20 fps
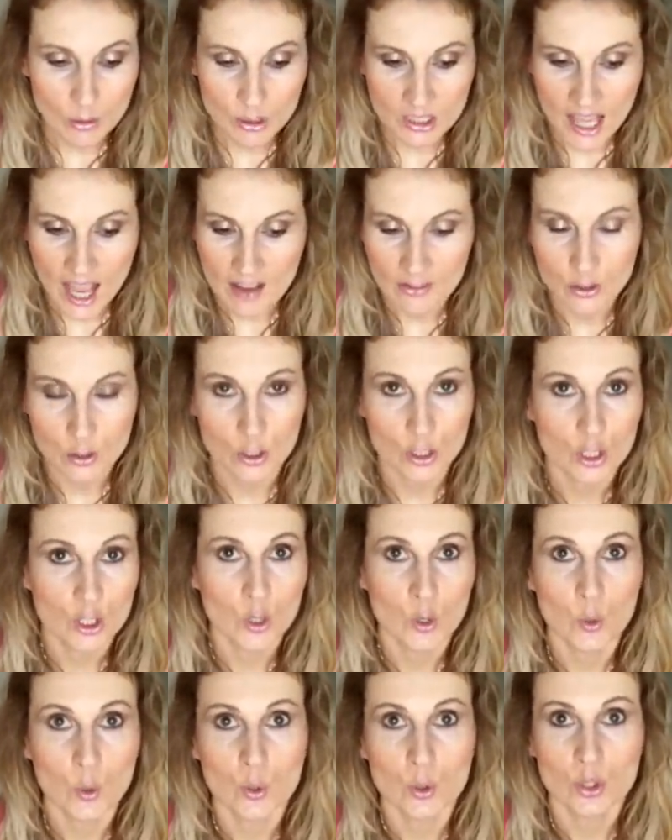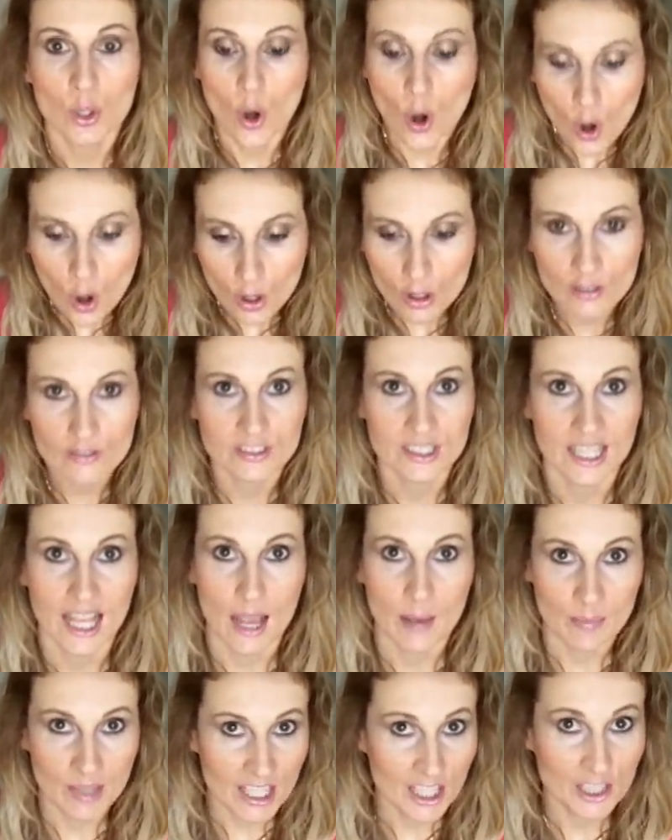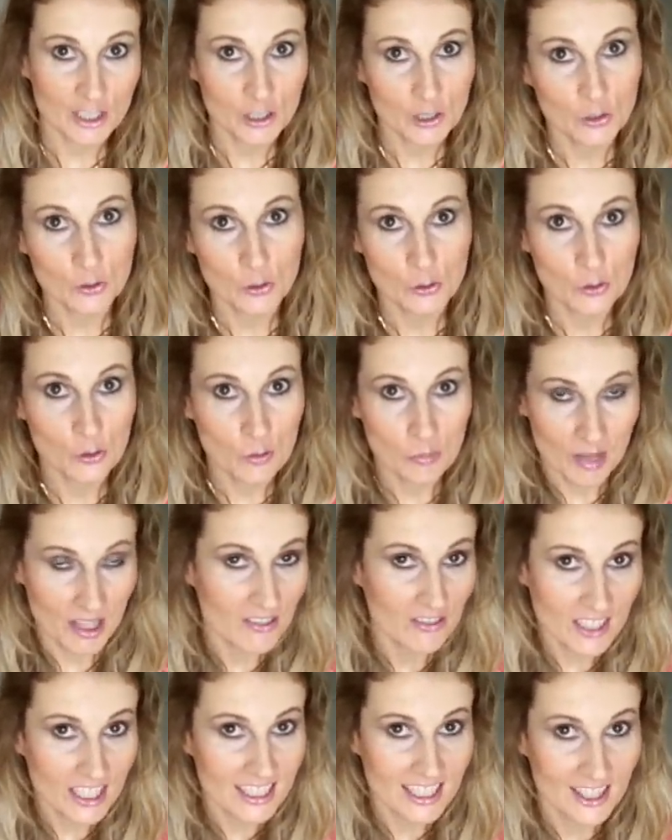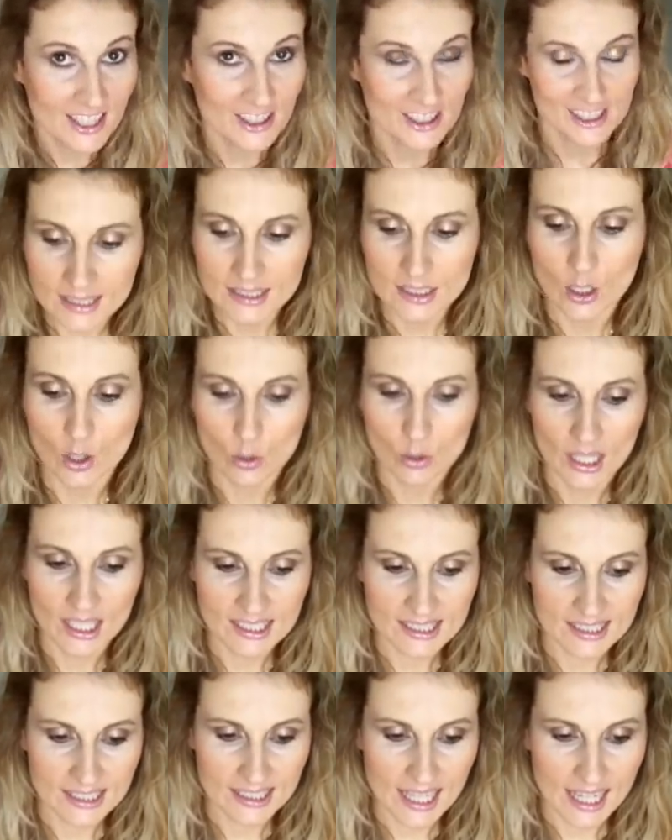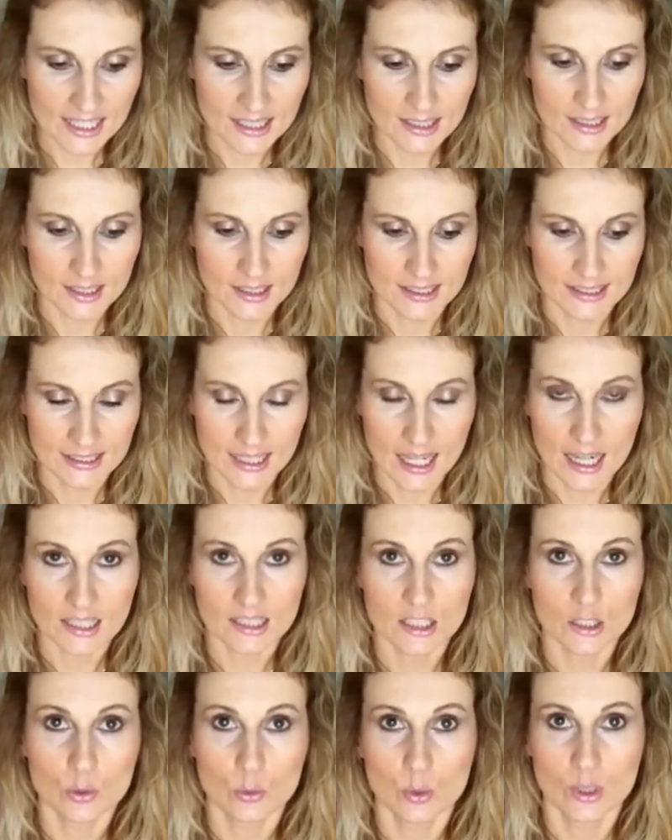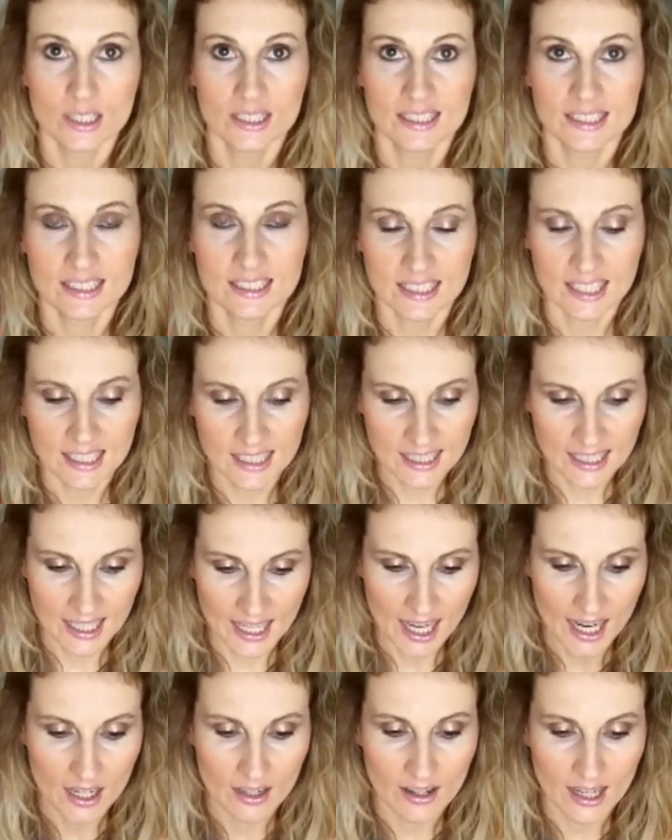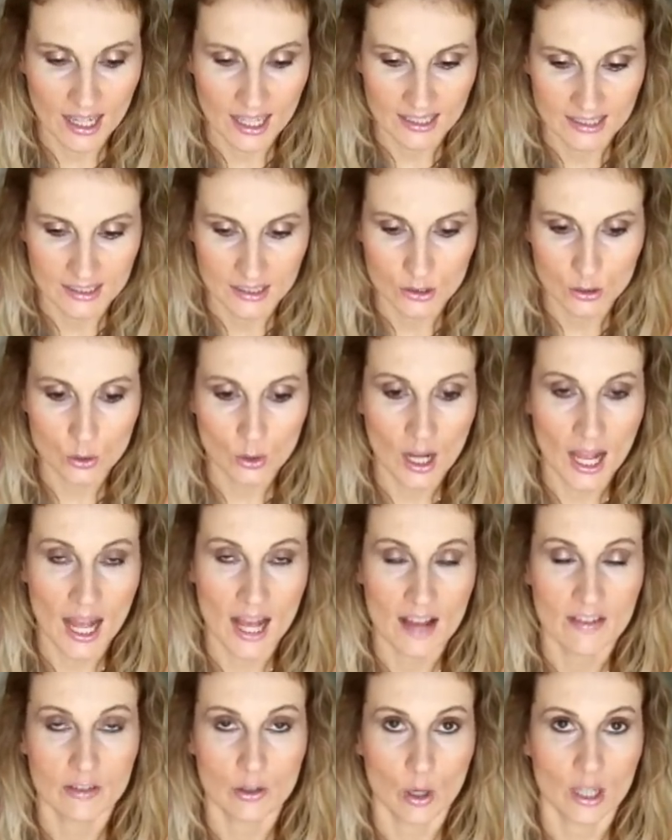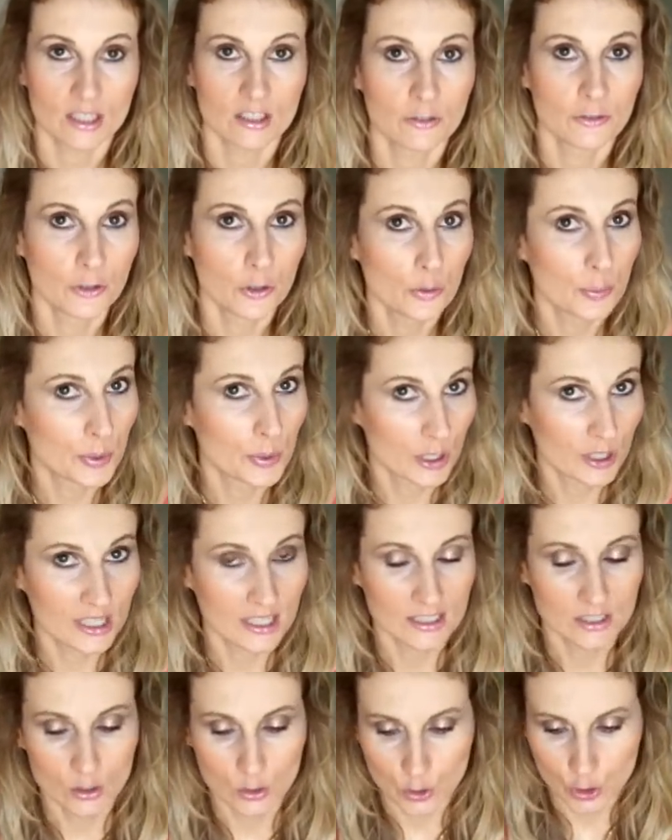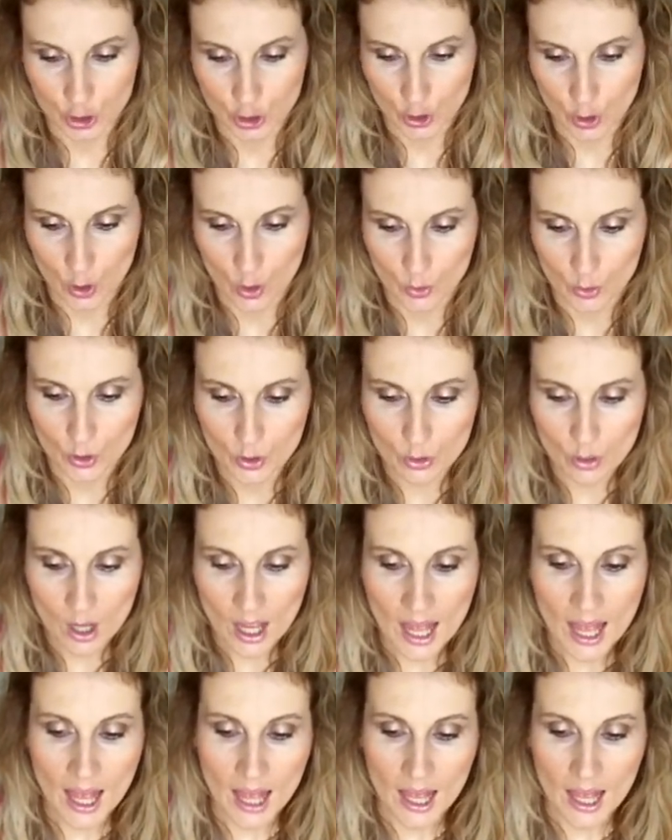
I would have to include all of them into my video. So let's get started with skincare, as I do have quite a few products to show you.